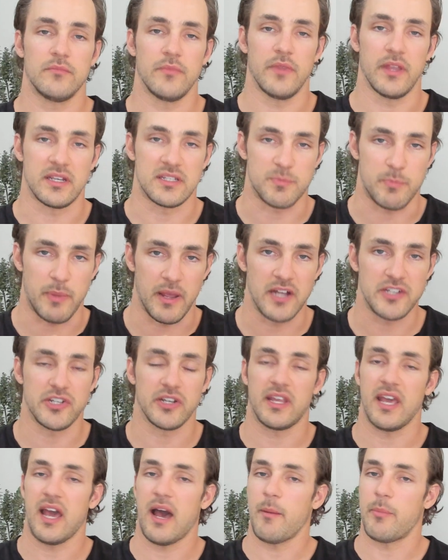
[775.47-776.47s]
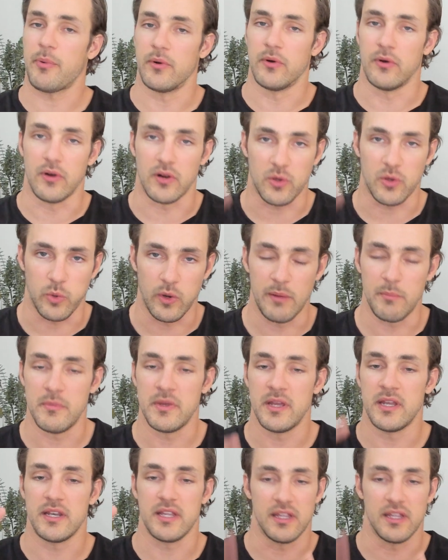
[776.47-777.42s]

expansion capital, equipment,